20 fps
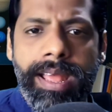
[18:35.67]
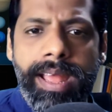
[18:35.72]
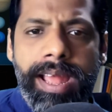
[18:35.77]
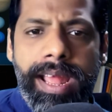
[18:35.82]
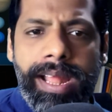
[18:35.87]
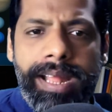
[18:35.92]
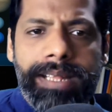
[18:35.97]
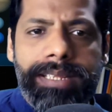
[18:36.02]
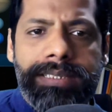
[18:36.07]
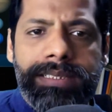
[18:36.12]

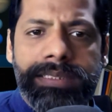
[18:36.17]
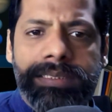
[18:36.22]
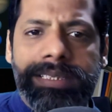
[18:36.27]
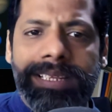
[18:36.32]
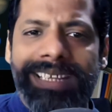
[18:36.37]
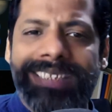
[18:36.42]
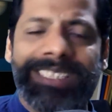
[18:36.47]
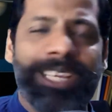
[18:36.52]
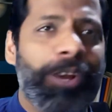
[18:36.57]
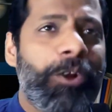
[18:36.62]
It's
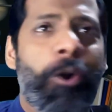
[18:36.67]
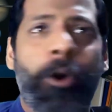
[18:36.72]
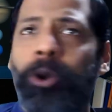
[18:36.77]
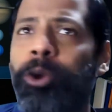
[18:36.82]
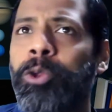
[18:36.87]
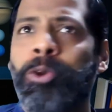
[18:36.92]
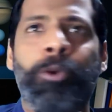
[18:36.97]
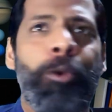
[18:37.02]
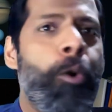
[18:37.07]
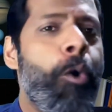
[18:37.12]
a
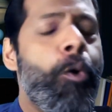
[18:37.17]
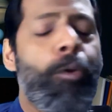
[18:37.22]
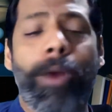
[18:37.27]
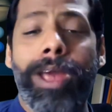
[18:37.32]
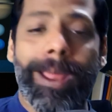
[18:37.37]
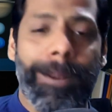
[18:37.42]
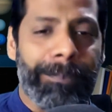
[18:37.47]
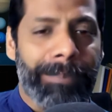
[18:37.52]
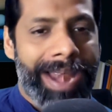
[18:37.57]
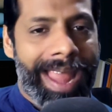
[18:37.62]
go-to-nowhere
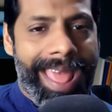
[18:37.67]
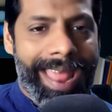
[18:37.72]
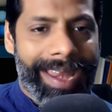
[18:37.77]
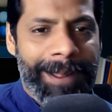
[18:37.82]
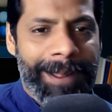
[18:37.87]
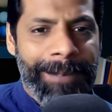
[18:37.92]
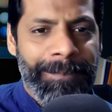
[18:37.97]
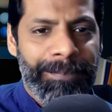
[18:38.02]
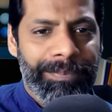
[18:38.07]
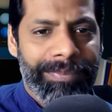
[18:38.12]
plan,
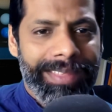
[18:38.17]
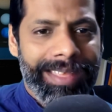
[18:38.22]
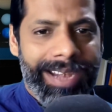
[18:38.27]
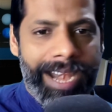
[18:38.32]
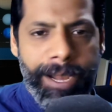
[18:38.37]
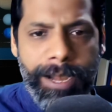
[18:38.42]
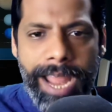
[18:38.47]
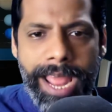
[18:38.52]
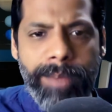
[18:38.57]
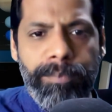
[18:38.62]

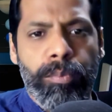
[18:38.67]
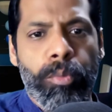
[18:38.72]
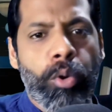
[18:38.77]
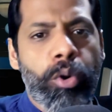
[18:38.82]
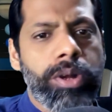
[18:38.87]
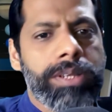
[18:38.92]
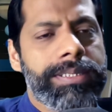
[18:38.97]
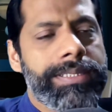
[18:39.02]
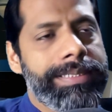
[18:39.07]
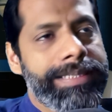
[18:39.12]
right? And
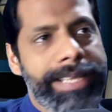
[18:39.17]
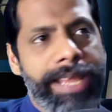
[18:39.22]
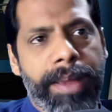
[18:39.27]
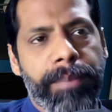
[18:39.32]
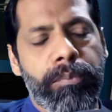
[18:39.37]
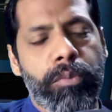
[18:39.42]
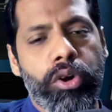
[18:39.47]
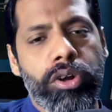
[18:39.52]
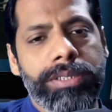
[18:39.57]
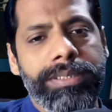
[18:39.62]
most
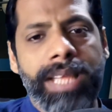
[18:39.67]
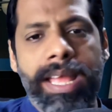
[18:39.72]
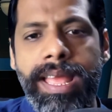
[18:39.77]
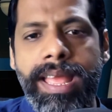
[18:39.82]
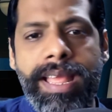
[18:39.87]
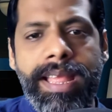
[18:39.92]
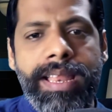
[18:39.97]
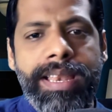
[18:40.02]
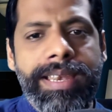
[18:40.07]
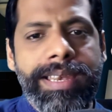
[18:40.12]
CMOs
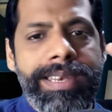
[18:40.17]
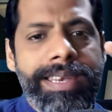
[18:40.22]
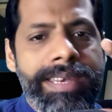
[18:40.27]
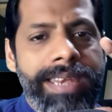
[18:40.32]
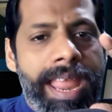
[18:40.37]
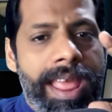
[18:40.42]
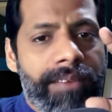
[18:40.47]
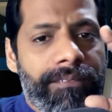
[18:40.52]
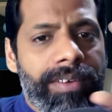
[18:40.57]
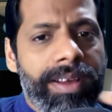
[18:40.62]

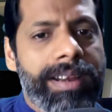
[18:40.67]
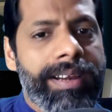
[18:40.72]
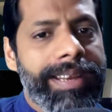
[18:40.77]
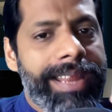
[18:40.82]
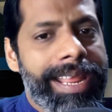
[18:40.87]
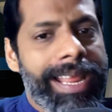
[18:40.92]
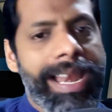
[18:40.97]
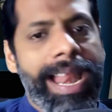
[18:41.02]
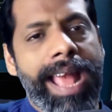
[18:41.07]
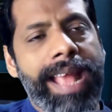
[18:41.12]
never
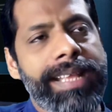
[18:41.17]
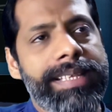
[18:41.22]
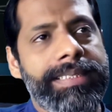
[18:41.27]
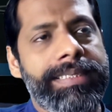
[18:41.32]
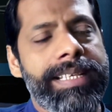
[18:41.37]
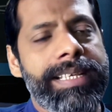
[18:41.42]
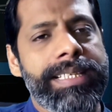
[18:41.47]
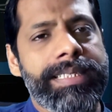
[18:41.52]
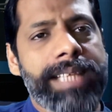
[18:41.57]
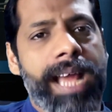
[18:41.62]
realize
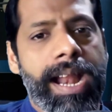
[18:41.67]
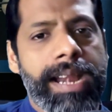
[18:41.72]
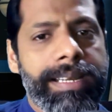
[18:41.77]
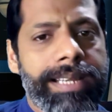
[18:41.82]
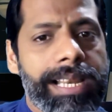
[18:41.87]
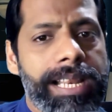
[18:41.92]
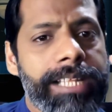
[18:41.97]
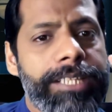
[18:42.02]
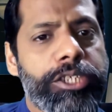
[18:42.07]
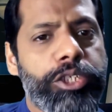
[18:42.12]
this
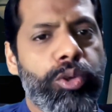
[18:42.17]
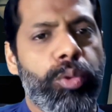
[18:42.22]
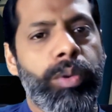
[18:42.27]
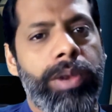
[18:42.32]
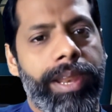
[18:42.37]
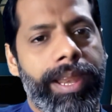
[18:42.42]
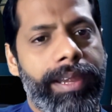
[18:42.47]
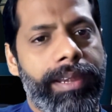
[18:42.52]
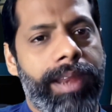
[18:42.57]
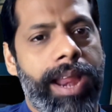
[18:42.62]
until it's too late,
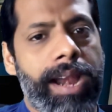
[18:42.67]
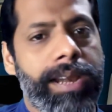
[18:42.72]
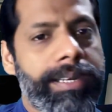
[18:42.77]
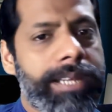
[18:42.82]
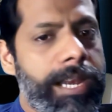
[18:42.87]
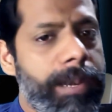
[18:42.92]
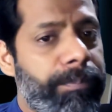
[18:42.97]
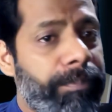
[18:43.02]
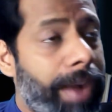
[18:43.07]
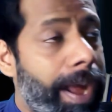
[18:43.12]
until
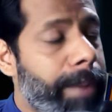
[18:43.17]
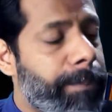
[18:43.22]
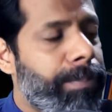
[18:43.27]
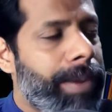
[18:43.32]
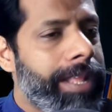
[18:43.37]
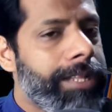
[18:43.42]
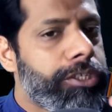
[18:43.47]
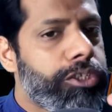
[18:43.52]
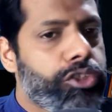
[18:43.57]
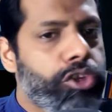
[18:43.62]

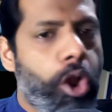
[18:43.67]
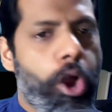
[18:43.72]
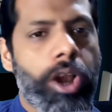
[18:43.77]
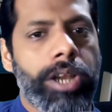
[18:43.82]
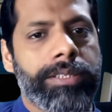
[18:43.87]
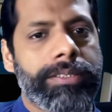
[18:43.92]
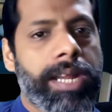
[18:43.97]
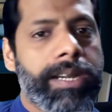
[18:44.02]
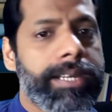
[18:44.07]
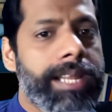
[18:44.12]
pipeline stalls,
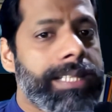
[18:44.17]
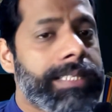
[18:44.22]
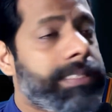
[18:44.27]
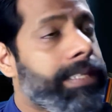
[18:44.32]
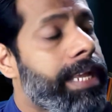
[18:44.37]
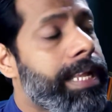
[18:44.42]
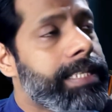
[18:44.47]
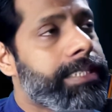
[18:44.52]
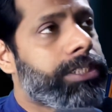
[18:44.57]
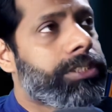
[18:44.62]
until
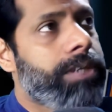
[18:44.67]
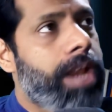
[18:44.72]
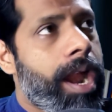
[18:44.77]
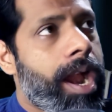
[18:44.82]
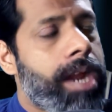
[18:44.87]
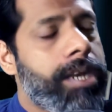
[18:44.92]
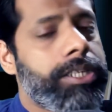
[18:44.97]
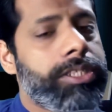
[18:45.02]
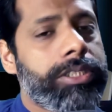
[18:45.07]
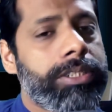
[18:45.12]
sales
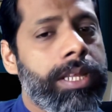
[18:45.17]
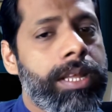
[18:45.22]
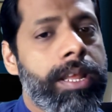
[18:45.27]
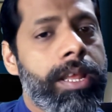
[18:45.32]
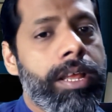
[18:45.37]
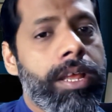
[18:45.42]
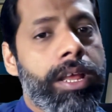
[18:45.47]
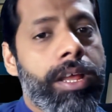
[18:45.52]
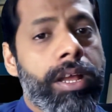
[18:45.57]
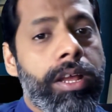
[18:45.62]
starts,
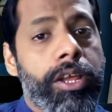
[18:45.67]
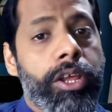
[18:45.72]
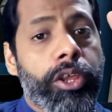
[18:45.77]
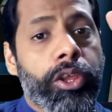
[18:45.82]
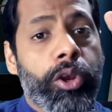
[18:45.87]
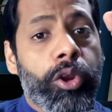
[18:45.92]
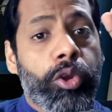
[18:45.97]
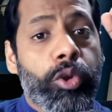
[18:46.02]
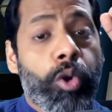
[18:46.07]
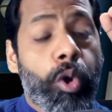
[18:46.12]

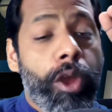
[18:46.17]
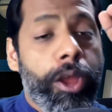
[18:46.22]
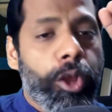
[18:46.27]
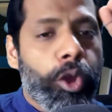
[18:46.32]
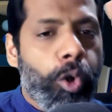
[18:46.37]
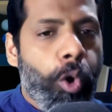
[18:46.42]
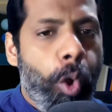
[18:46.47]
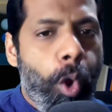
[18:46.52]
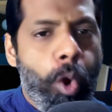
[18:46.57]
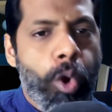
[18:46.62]
going
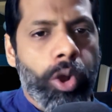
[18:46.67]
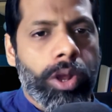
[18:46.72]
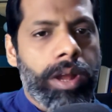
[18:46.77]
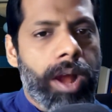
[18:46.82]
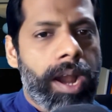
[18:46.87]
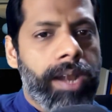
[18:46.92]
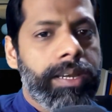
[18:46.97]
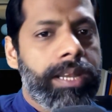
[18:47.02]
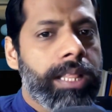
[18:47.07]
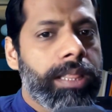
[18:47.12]
rogue,
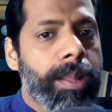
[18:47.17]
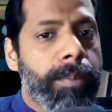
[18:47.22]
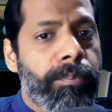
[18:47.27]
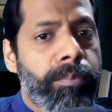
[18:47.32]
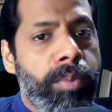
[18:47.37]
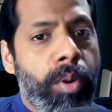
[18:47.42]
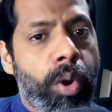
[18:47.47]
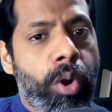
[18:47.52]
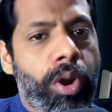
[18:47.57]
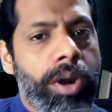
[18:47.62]
until the
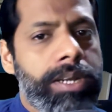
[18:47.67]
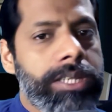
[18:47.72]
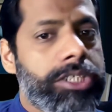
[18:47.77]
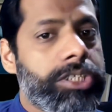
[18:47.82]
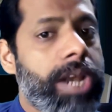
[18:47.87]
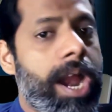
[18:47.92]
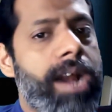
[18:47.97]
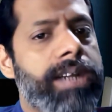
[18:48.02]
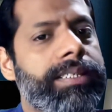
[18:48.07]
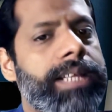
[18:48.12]
board
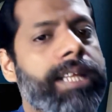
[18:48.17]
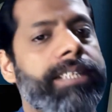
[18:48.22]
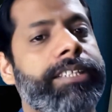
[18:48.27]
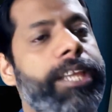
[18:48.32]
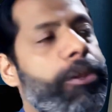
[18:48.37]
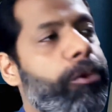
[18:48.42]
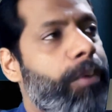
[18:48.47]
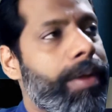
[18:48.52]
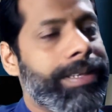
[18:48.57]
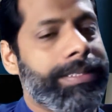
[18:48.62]
starts asking
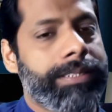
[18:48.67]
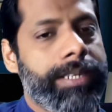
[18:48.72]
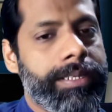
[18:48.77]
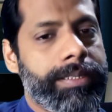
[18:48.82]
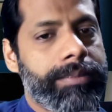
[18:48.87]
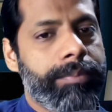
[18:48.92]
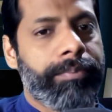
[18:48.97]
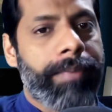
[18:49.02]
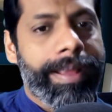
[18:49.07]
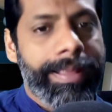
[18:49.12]
questions.
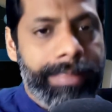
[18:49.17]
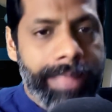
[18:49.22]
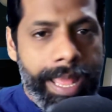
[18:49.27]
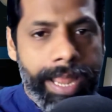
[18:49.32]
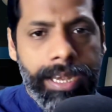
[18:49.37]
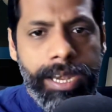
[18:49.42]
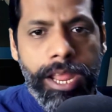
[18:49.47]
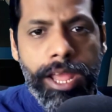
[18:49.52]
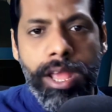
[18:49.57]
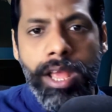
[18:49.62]
By
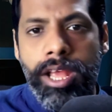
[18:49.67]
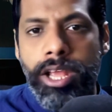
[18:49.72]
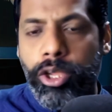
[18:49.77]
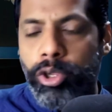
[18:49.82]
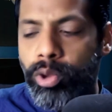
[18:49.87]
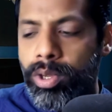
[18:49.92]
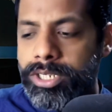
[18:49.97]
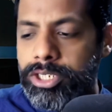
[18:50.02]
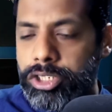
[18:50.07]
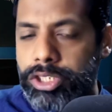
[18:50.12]
then, you
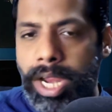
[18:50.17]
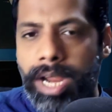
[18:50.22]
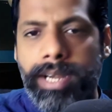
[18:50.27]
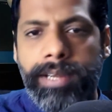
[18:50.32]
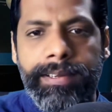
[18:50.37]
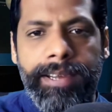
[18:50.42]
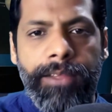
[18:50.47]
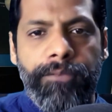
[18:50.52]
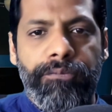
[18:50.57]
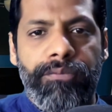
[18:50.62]
are stuck
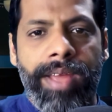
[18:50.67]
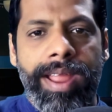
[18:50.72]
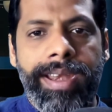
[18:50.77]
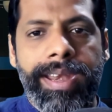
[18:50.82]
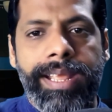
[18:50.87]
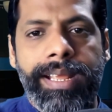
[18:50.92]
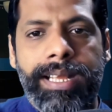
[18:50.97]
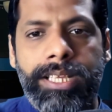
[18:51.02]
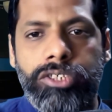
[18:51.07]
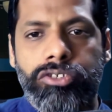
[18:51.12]

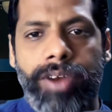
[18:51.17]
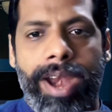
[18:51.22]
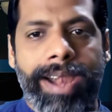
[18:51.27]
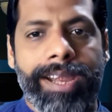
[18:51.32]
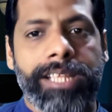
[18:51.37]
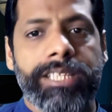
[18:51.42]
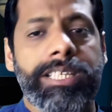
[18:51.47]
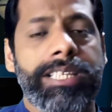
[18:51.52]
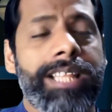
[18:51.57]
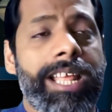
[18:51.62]
defending a
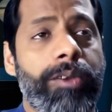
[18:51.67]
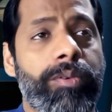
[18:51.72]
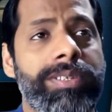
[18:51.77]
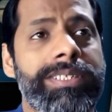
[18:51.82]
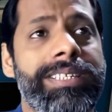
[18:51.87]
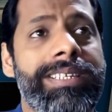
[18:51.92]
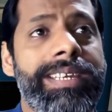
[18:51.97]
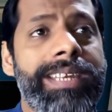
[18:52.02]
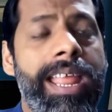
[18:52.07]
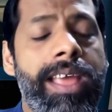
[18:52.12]
strategy that was
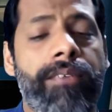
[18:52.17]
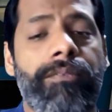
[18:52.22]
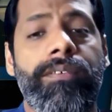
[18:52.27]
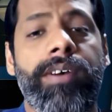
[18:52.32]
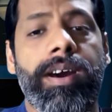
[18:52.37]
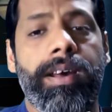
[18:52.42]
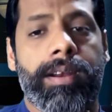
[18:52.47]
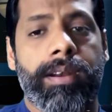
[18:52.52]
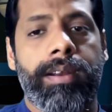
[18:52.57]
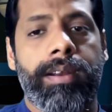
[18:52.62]
never